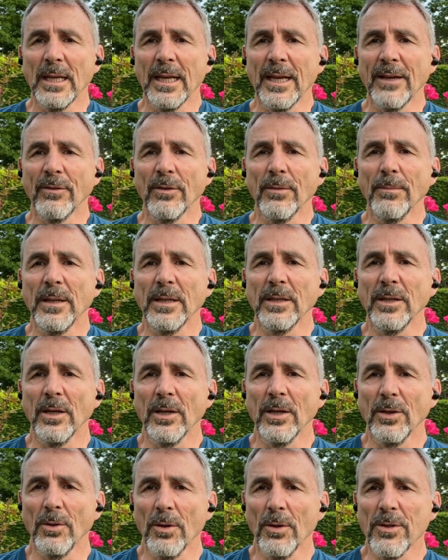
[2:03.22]
level, but you
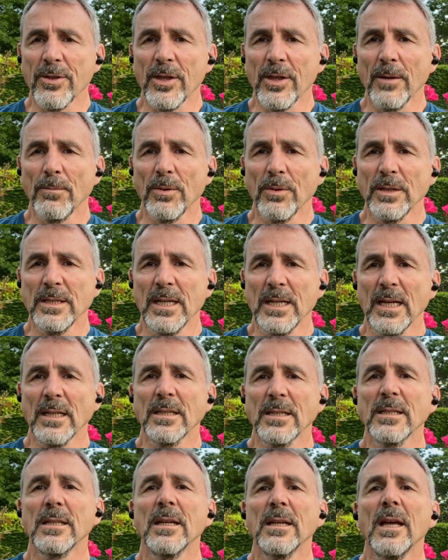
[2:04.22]
can also
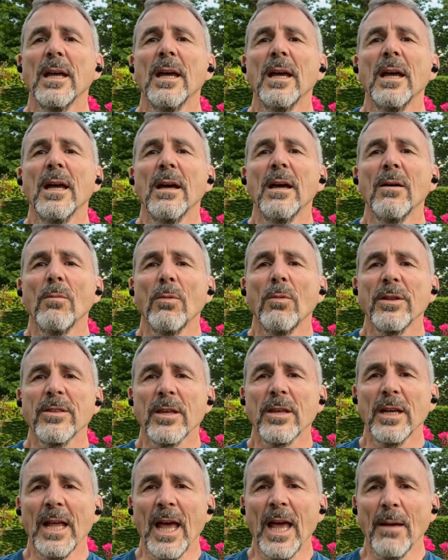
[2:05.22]
predict what's
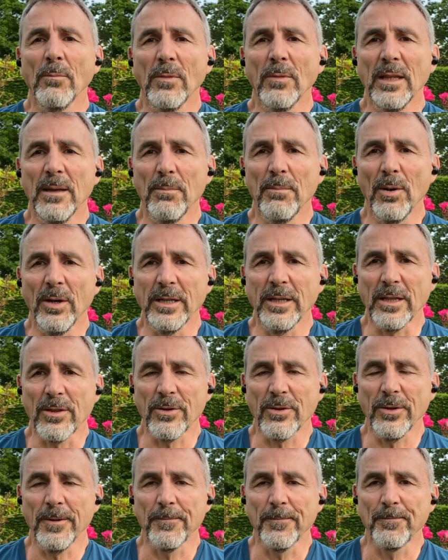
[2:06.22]
going to happen with their bodies
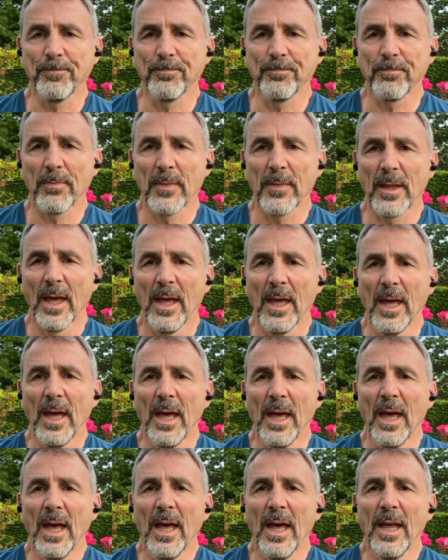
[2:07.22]
too.
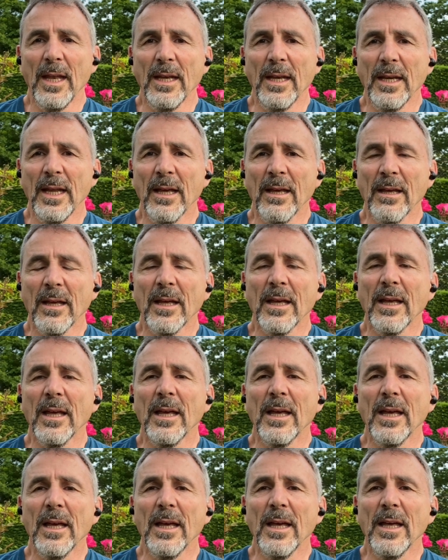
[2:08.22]
Now,
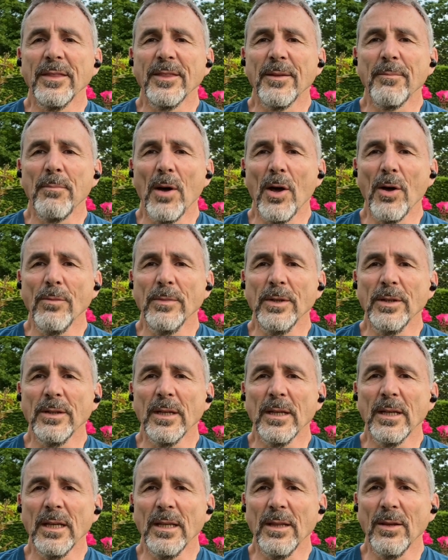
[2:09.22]
at the moment
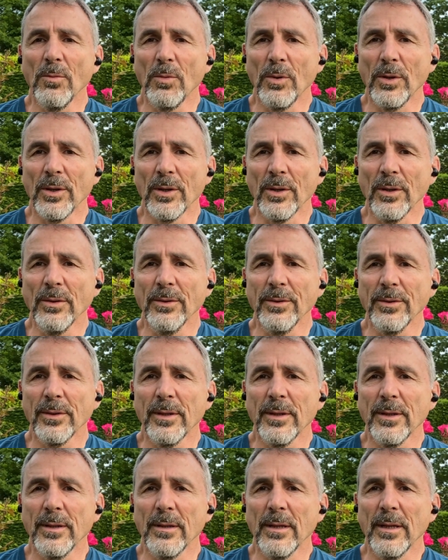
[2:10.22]
in the world,
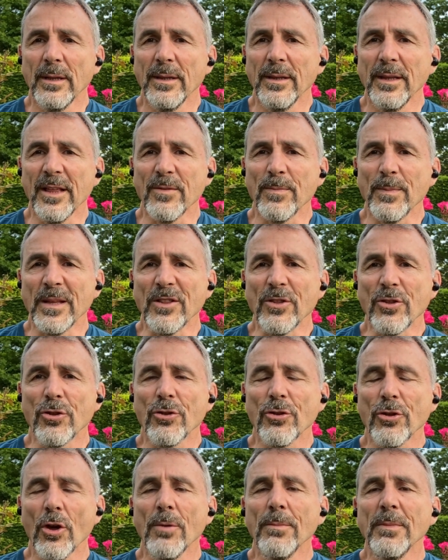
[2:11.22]
there's been
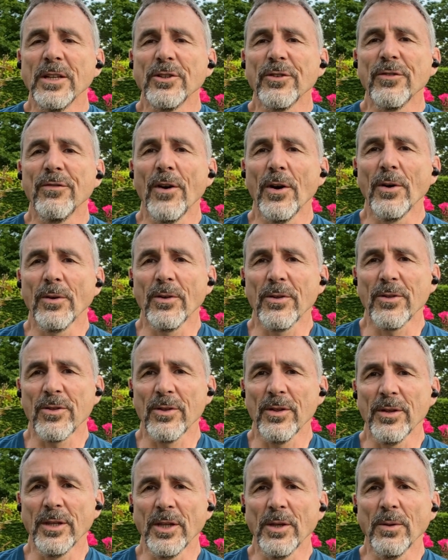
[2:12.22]
so much focus
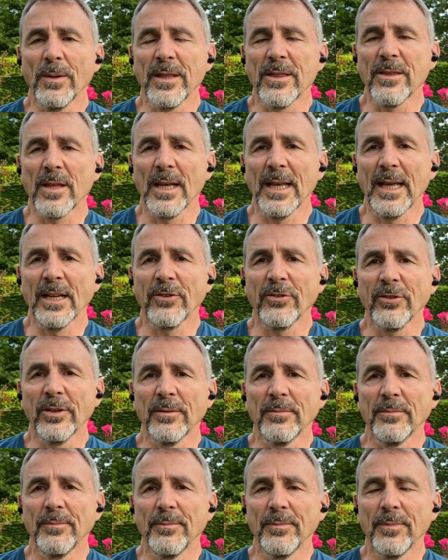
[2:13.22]
on the US election.